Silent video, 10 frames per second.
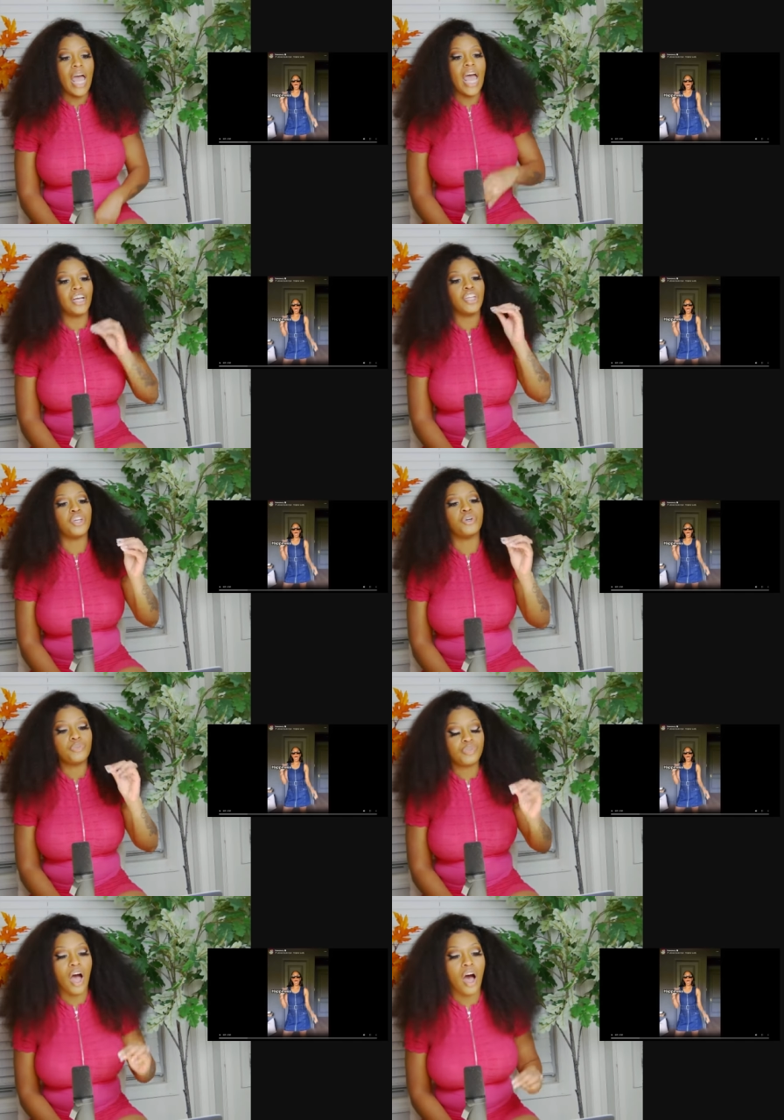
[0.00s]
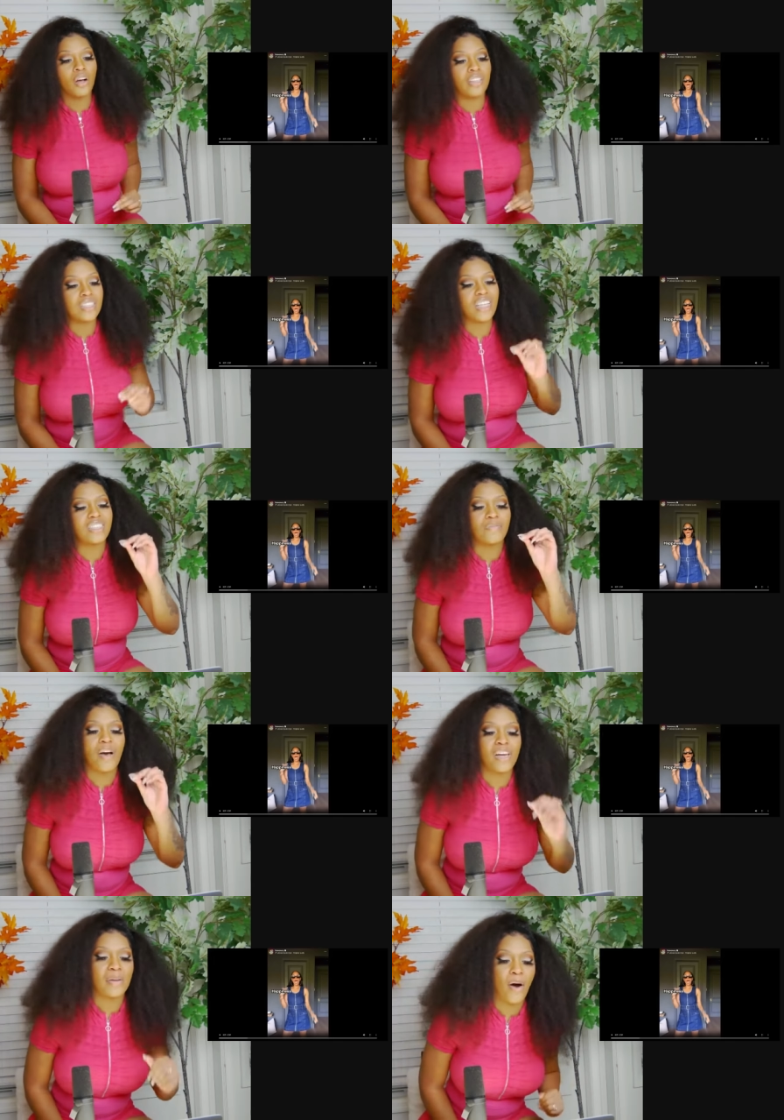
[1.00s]
And you thought, this is the
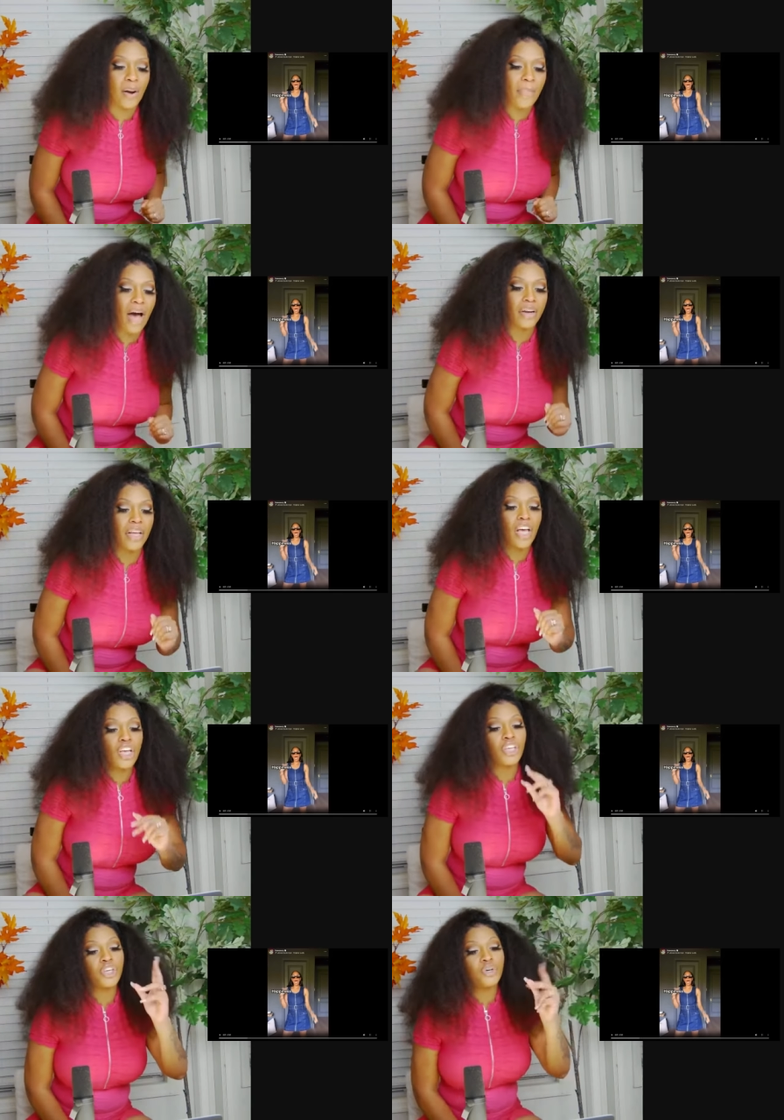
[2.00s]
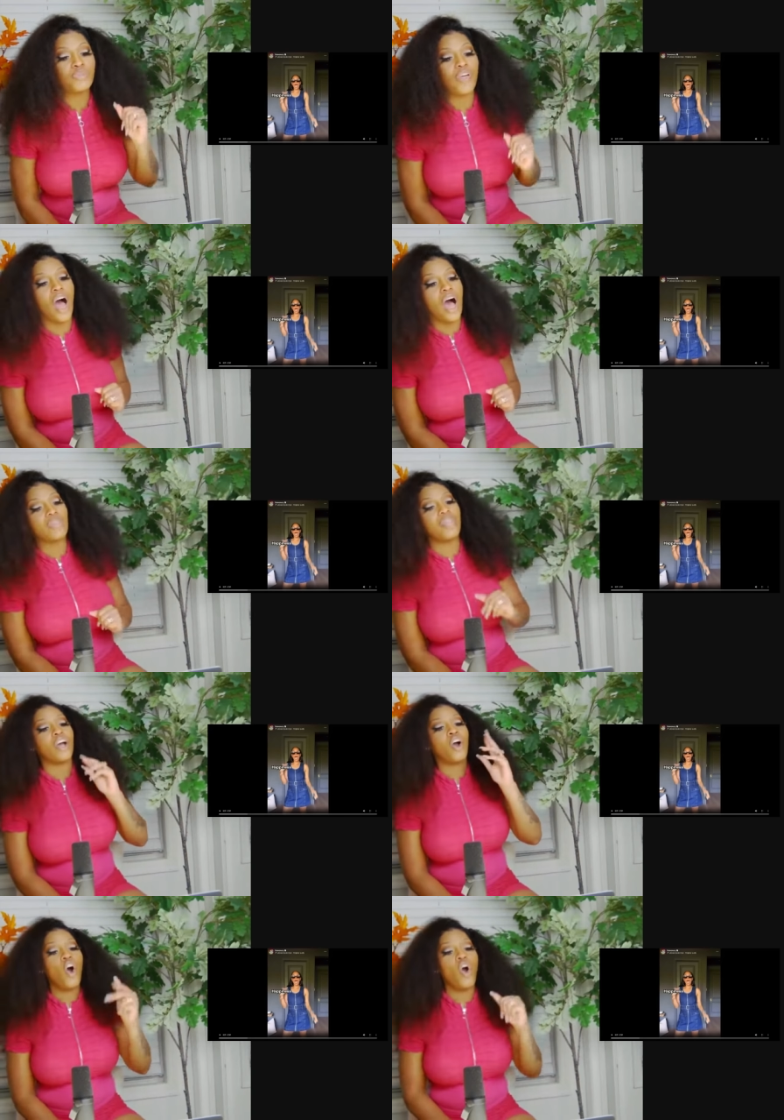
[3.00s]
funny part about it. You thought
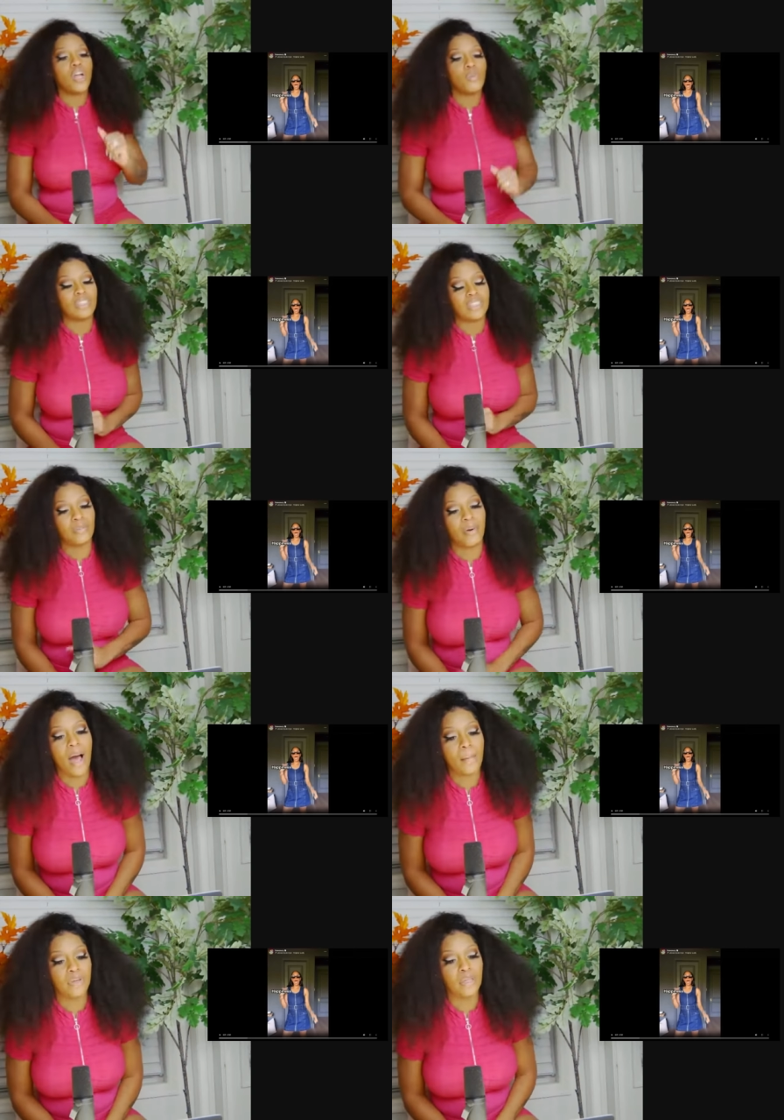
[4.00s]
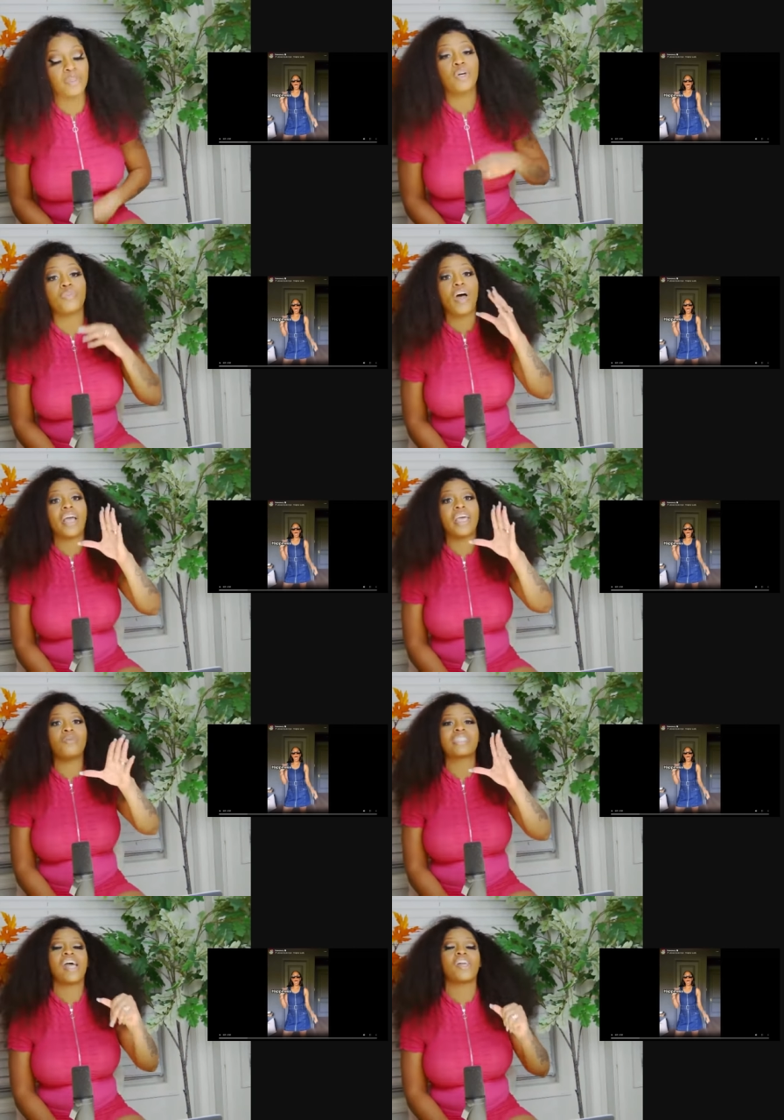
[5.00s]
that Cory was the problem. You thought he
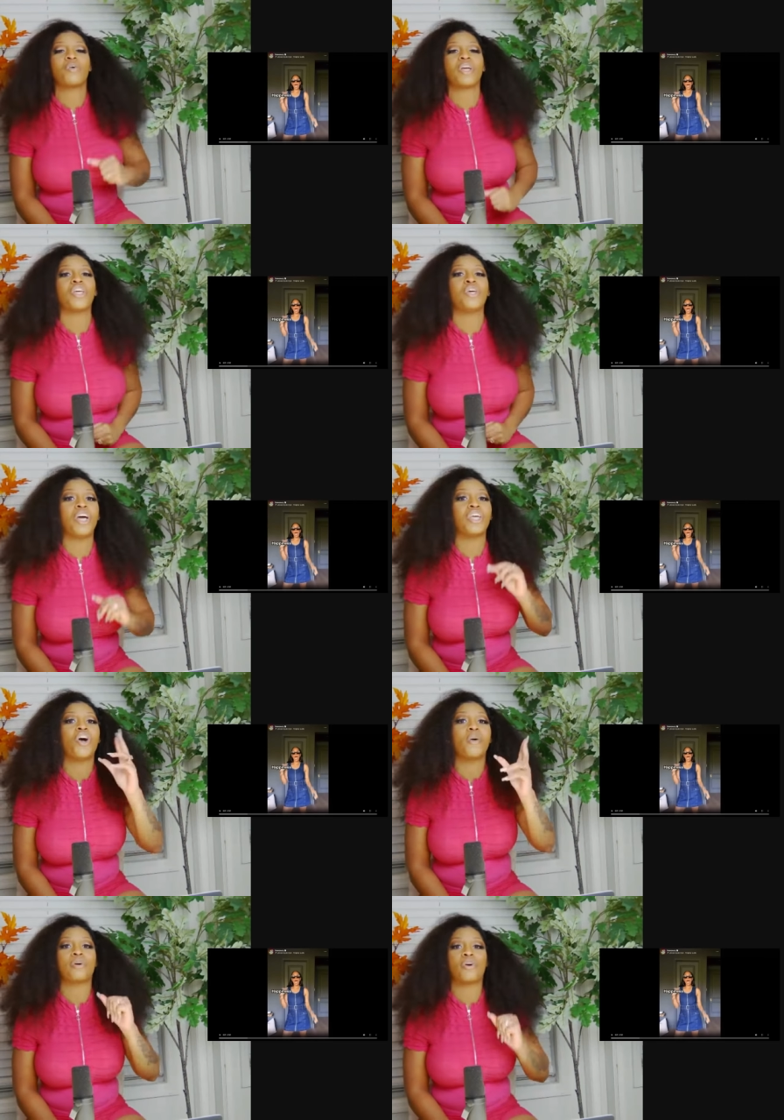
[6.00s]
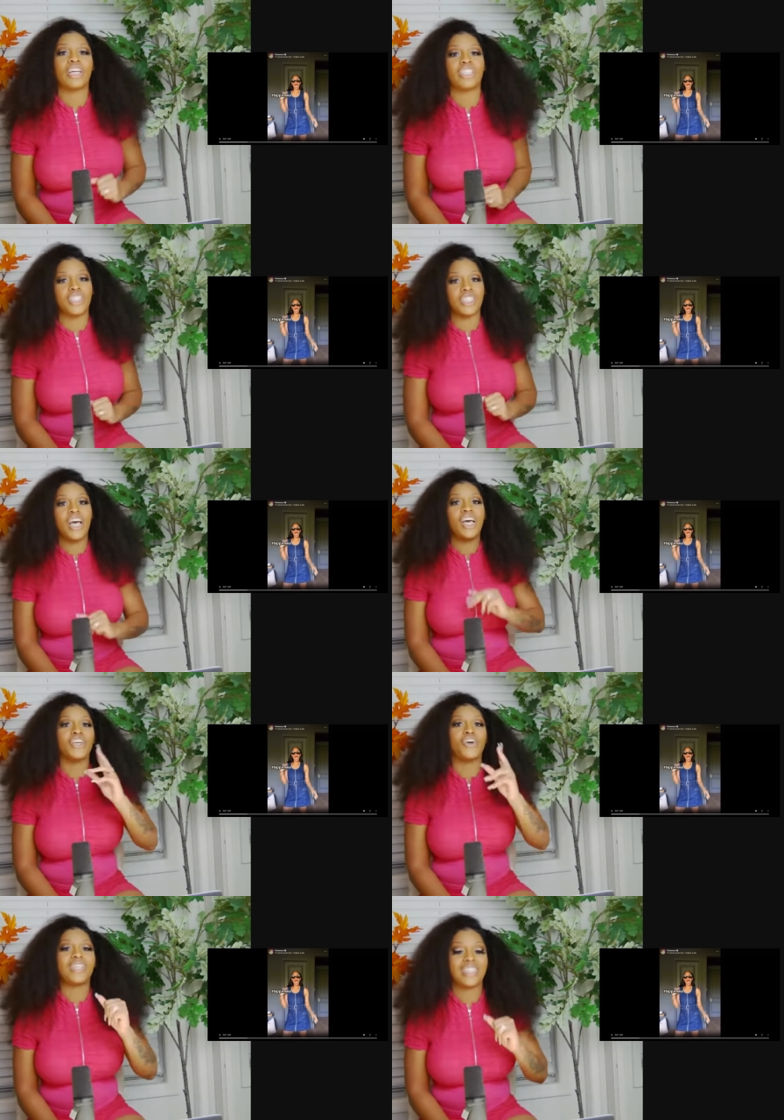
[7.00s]
was hindering you in your progression,
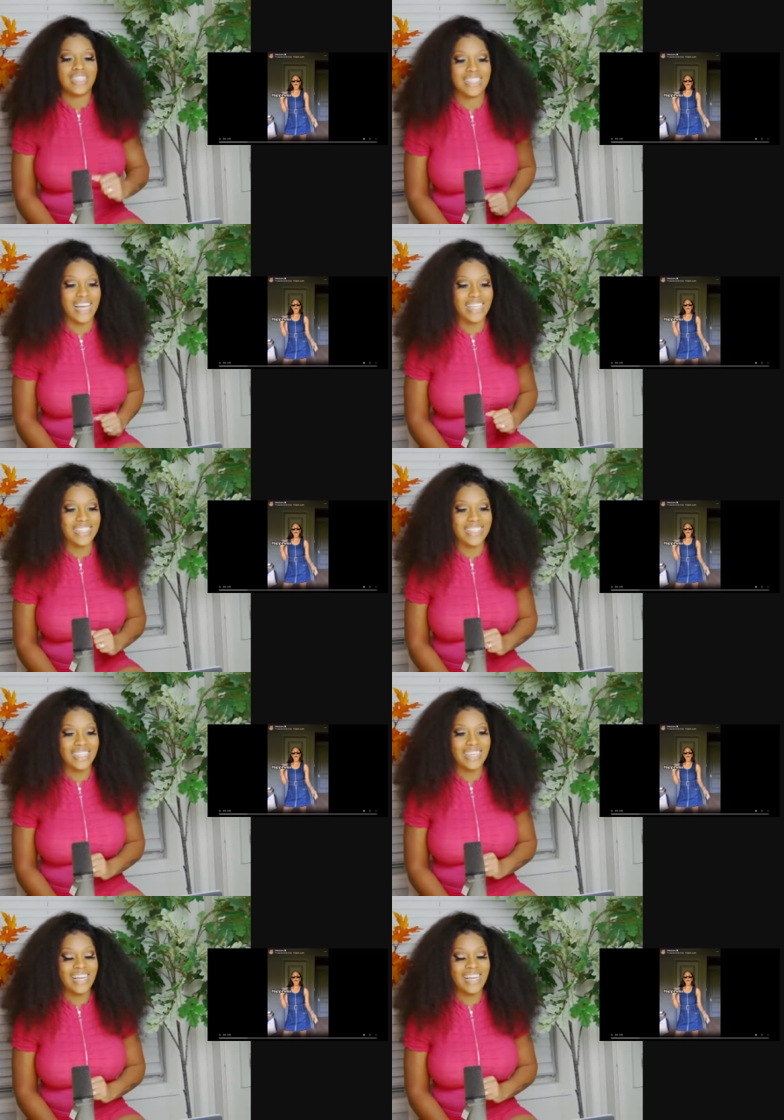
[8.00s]
your success.